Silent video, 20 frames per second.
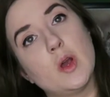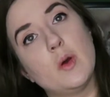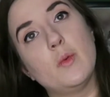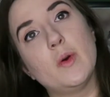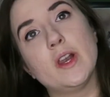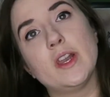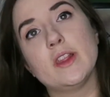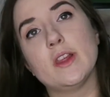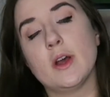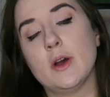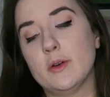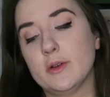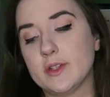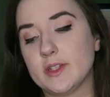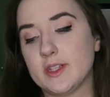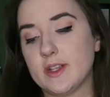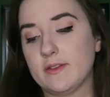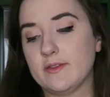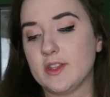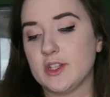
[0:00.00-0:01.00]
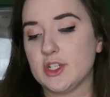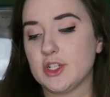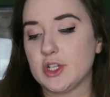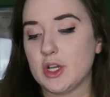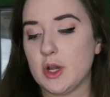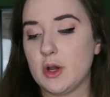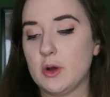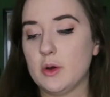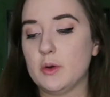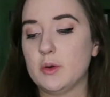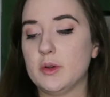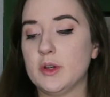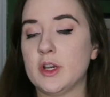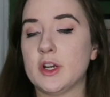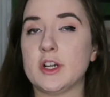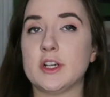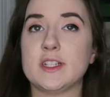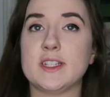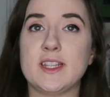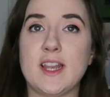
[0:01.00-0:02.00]
one of the hosts of the show,
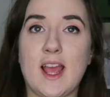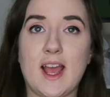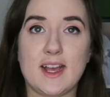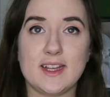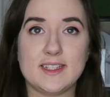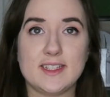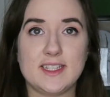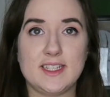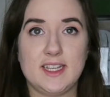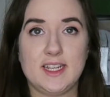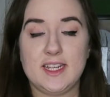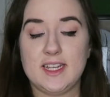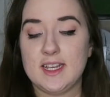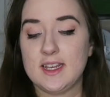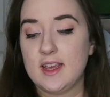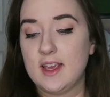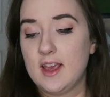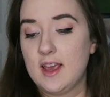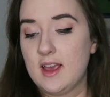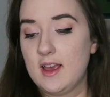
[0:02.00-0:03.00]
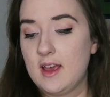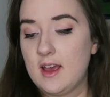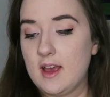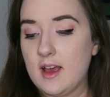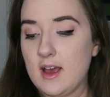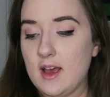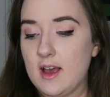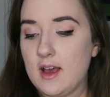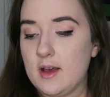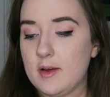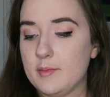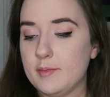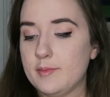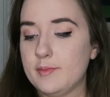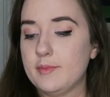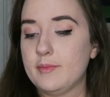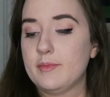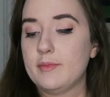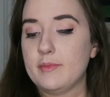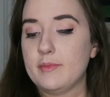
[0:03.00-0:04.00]
Nurse Nasty, um,